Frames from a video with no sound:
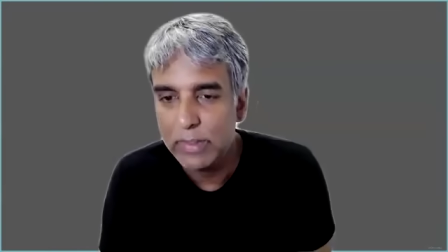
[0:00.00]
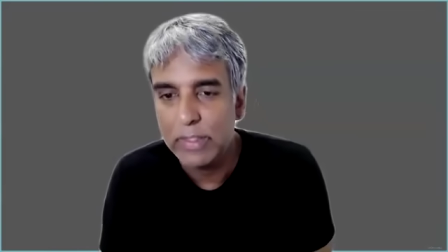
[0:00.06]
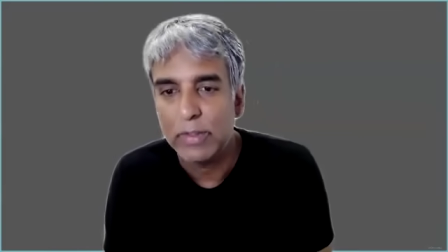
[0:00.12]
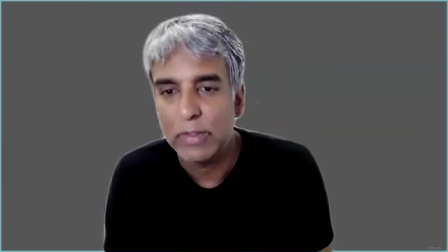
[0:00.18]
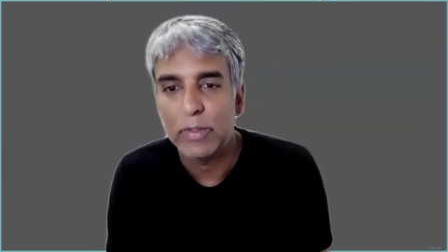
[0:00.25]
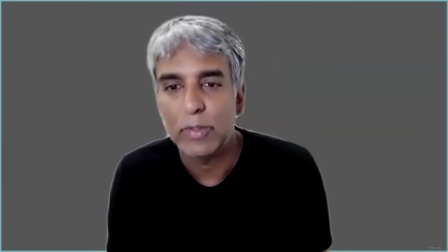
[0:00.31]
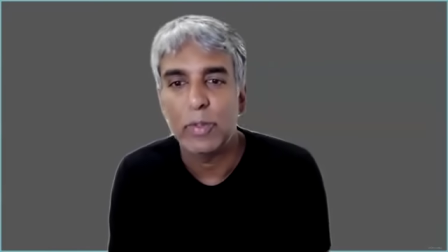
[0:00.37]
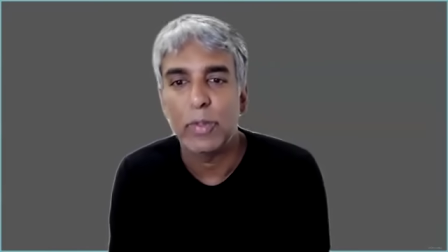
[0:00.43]

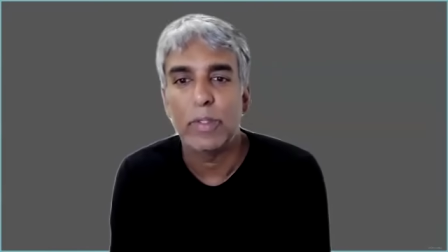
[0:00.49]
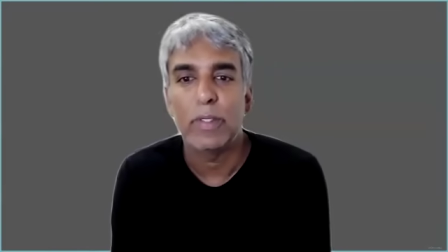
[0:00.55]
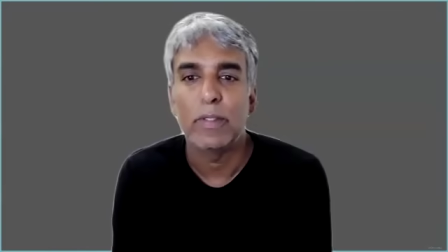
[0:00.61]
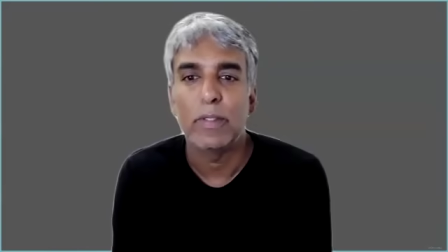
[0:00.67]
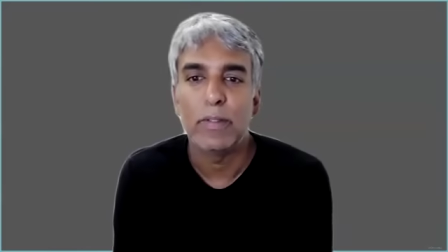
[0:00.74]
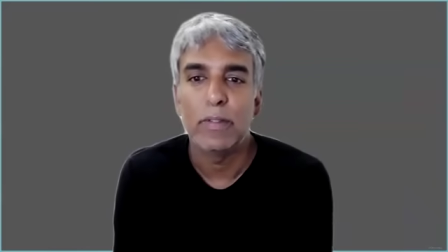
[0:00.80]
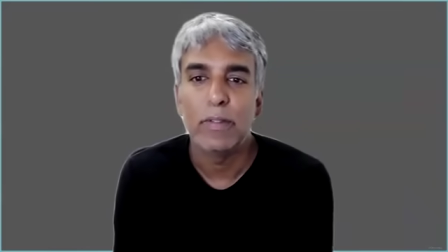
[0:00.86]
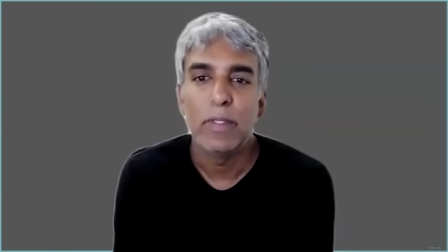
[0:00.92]

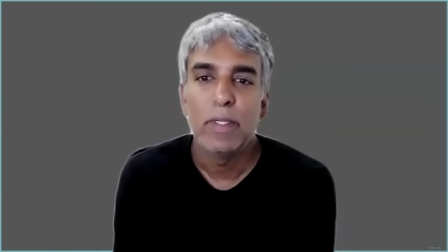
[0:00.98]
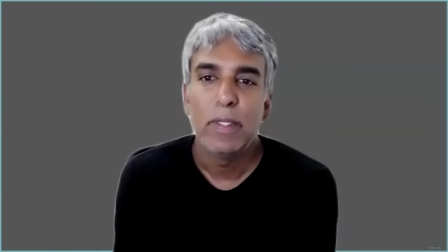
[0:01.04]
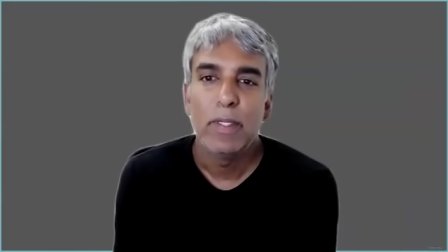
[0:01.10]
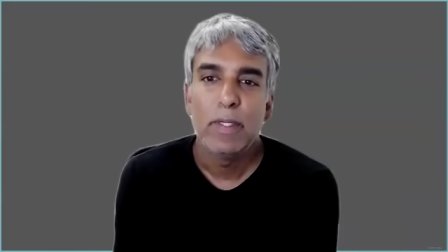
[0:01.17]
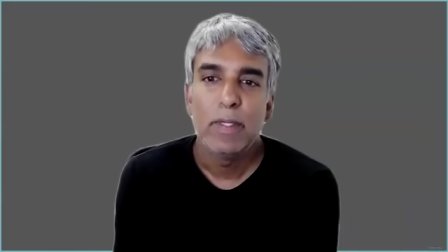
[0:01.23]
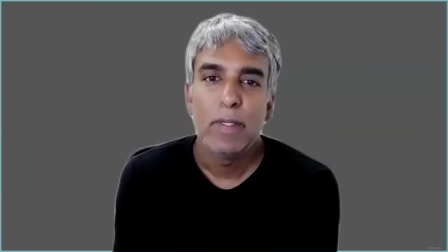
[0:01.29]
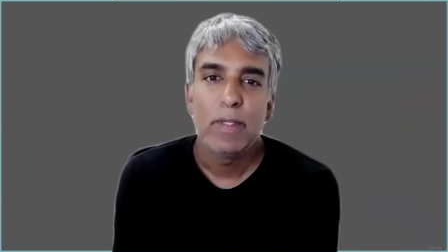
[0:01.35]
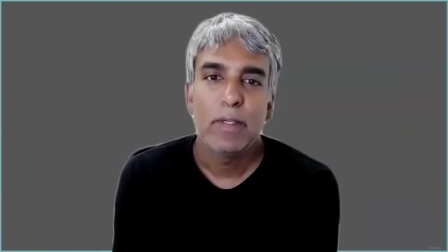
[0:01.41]
territorial
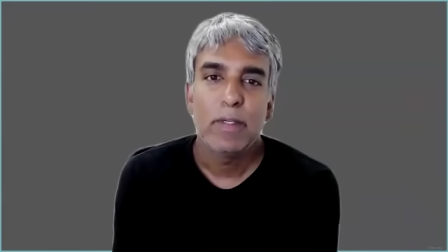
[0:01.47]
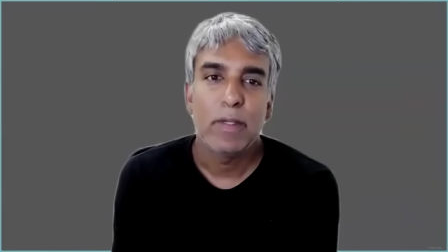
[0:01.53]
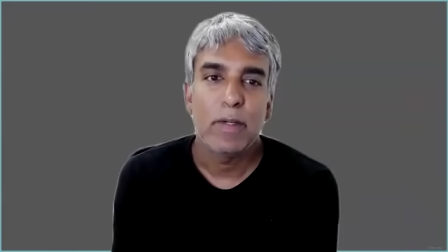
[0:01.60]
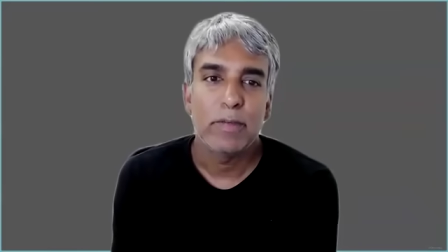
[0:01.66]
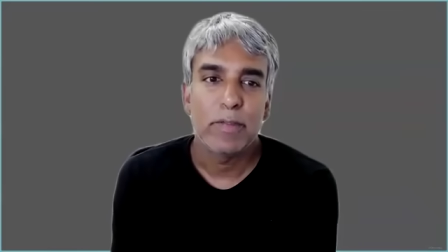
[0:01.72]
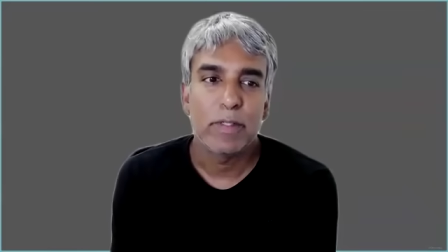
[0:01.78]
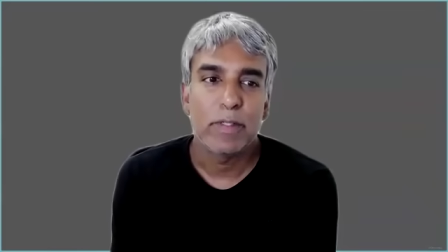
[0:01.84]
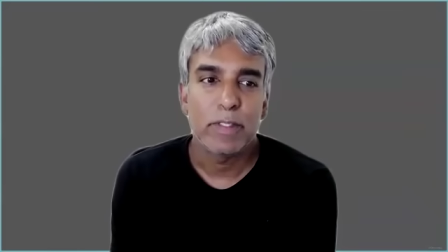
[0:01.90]

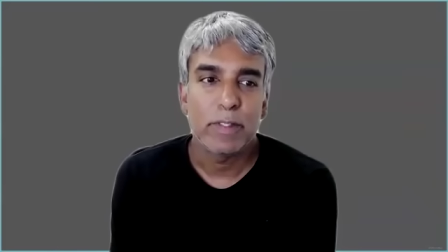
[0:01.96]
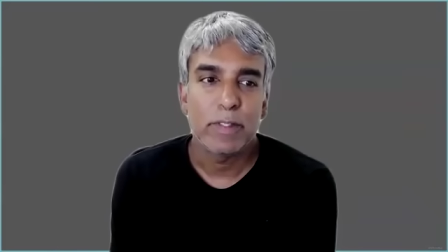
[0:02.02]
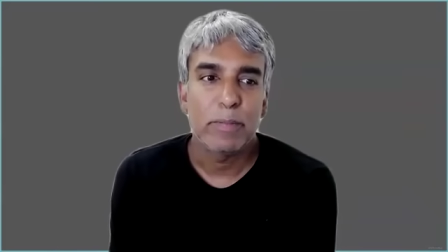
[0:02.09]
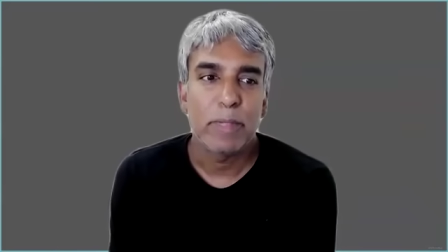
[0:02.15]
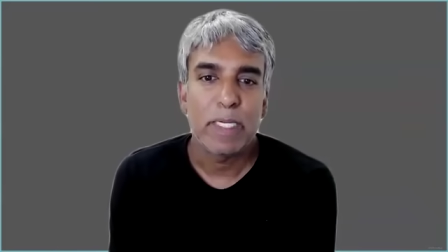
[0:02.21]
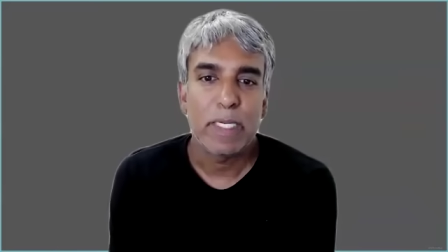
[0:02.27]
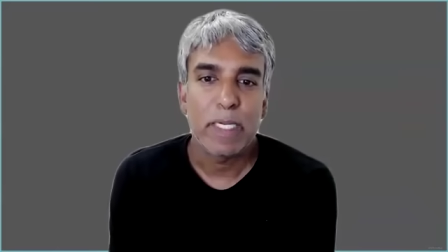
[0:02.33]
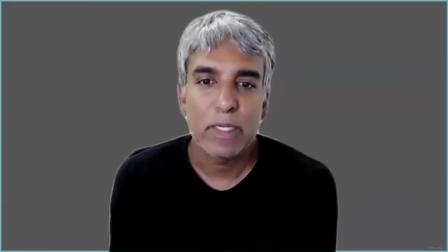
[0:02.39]
governance
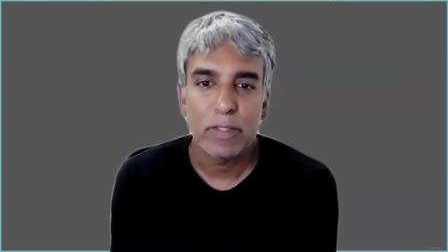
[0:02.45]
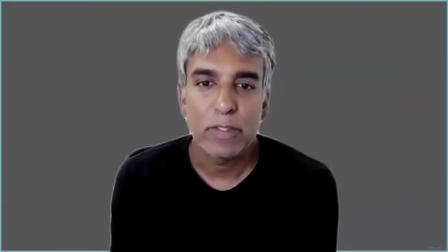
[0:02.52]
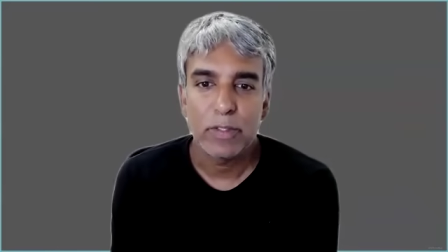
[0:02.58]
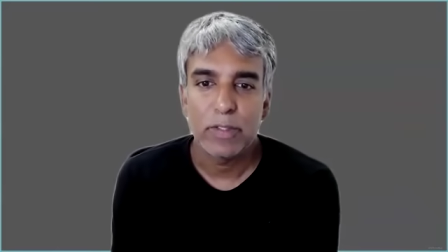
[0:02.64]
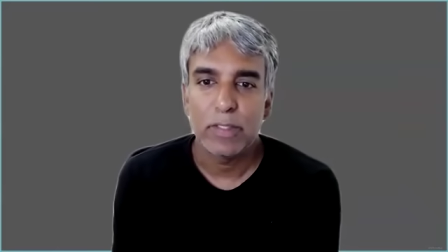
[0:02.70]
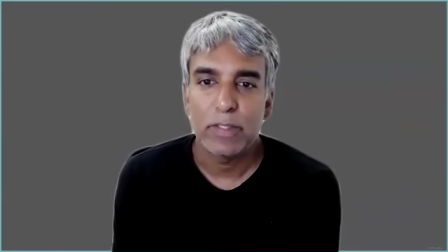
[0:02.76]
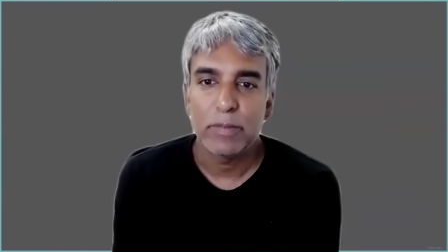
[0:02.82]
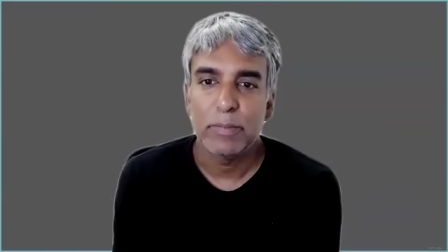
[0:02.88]
might
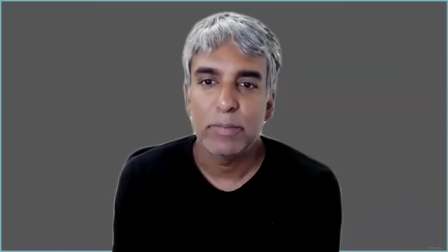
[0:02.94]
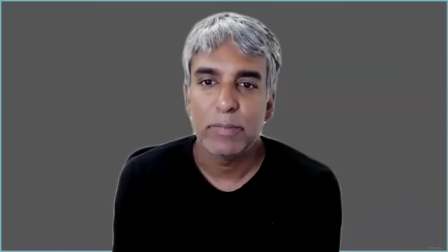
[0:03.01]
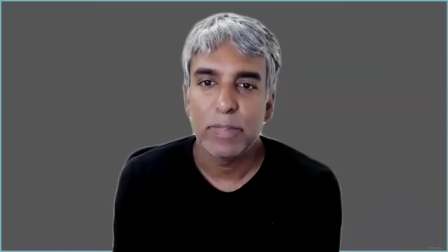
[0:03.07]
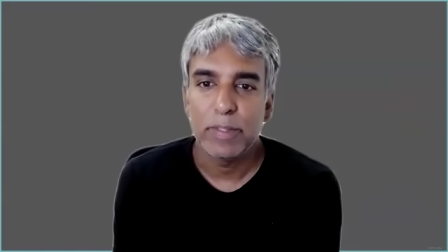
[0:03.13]
actually